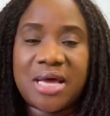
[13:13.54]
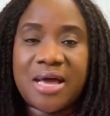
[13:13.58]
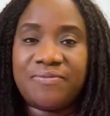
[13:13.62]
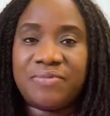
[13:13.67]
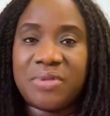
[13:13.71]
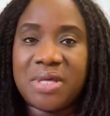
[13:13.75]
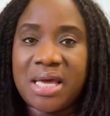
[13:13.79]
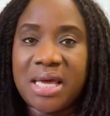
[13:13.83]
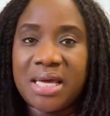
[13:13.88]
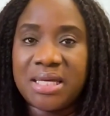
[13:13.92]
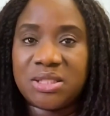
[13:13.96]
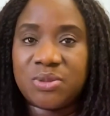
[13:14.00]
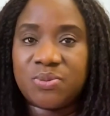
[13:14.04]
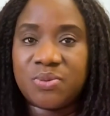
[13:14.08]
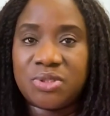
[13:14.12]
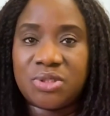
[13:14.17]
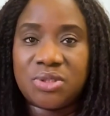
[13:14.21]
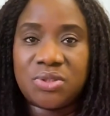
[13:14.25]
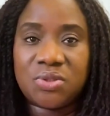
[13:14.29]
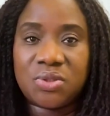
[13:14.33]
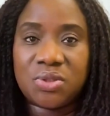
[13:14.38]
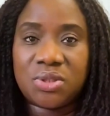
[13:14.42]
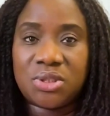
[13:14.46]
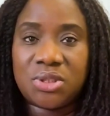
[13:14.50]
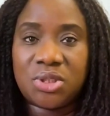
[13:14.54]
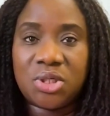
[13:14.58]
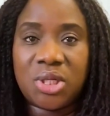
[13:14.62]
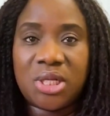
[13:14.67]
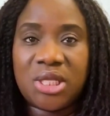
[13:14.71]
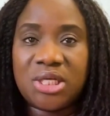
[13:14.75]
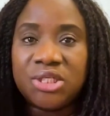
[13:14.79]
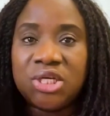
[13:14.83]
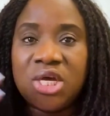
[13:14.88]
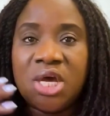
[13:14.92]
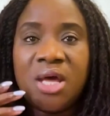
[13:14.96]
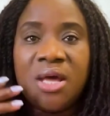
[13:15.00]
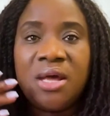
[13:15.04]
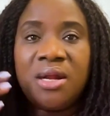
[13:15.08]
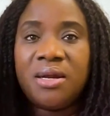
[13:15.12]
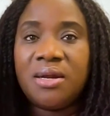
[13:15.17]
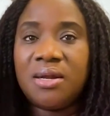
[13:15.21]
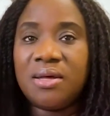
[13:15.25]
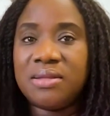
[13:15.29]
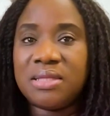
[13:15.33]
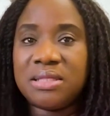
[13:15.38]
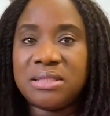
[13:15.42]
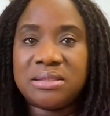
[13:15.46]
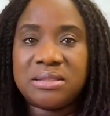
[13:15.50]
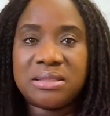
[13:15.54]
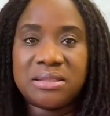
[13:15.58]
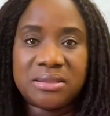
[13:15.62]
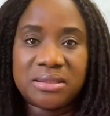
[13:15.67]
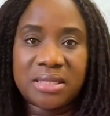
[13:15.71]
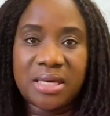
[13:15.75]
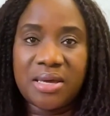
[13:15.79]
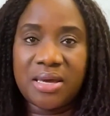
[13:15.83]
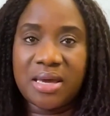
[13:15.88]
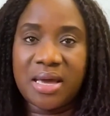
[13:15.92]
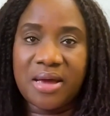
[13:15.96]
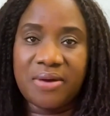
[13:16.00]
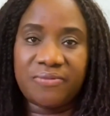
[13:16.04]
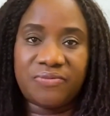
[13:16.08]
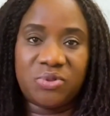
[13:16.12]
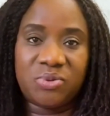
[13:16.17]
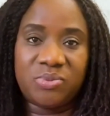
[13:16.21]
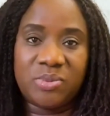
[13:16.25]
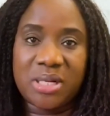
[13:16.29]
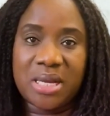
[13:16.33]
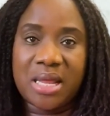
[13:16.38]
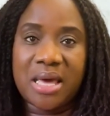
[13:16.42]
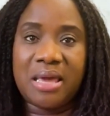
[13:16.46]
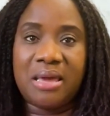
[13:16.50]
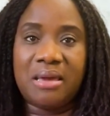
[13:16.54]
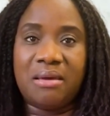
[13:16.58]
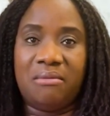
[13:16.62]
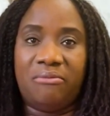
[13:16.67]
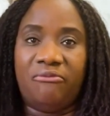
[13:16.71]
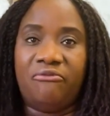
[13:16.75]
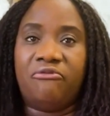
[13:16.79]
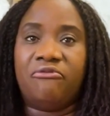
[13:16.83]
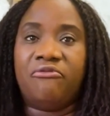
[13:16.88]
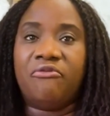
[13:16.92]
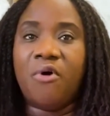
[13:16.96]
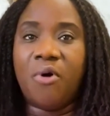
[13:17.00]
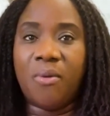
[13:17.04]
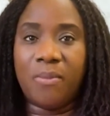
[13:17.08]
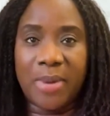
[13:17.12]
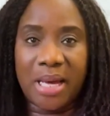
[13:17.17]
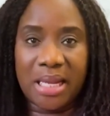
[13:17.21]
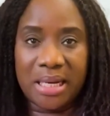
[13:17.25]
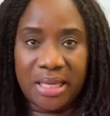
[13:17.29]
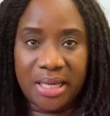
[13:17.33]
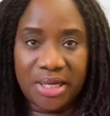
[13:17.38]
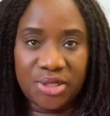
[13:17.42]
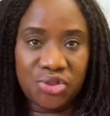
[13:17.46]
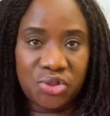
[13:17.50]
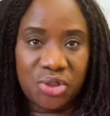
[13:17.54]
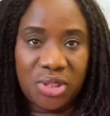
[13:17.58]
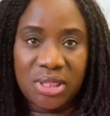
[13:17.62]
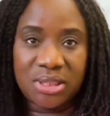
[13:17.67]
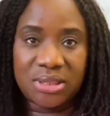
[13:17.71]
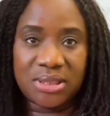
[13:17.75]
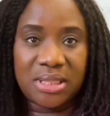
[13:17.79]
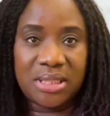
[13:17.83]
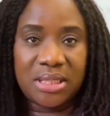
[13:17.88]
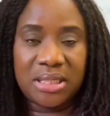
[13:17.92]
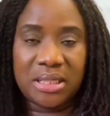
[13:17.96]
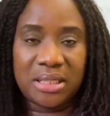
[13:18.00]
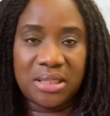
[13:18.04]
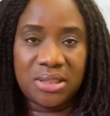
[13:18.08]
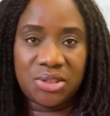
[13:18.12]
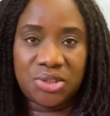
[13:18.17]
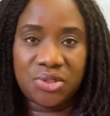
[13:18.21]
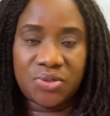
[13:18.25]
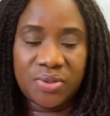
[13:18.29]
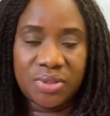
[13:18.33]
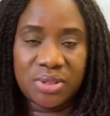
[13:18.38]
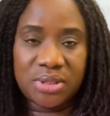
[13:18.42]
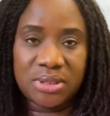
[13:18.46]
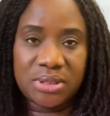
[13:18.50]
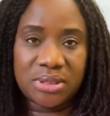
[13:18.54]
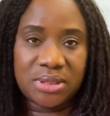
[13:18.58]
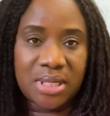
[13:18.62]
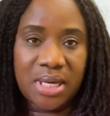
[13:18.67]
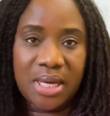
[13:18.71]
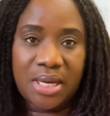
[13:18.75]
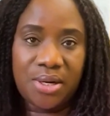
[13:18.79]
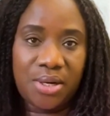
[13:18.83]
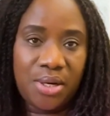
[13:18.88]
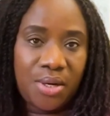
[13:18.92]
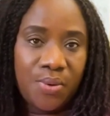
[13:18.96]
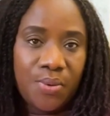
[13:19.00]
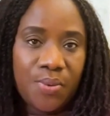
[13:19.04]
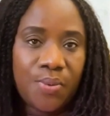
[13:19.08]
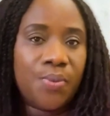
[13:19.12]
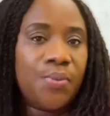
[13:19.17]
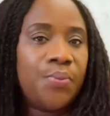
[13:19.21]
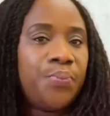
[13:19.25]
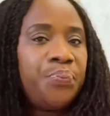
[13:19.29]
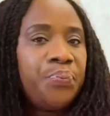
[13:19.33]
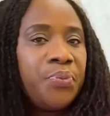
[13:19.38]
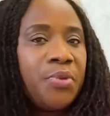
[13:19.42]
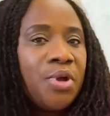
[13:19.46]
have the expertise or the knowledge. Nothing says that you have to be like formally educated in interior design, no.